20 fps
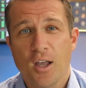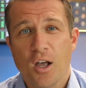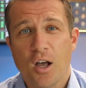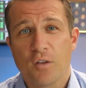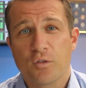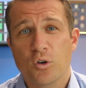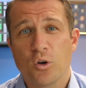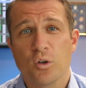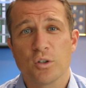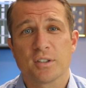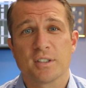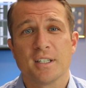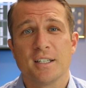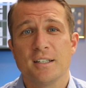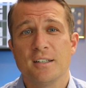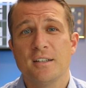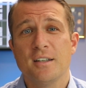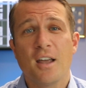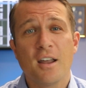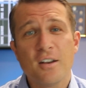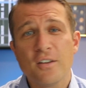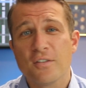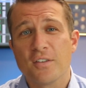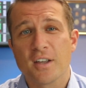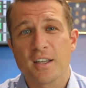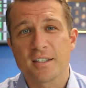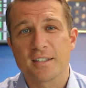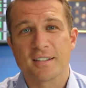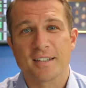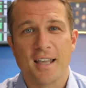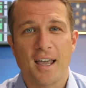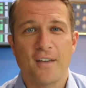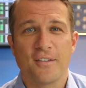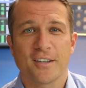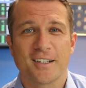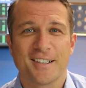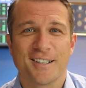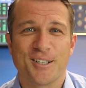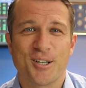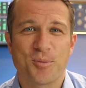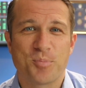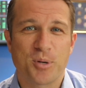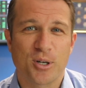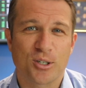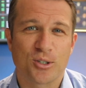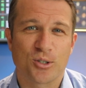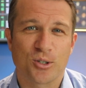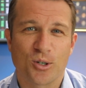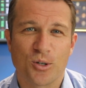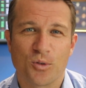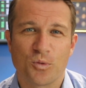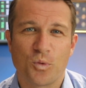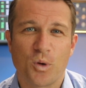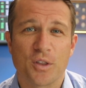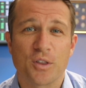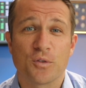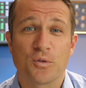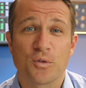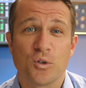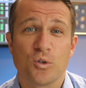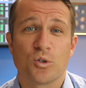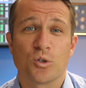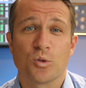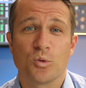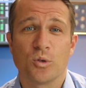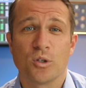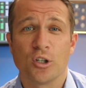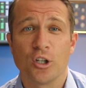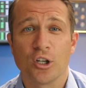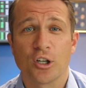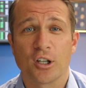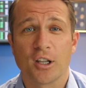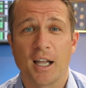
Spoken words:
Of course, none of us have a clear picture of what the future will look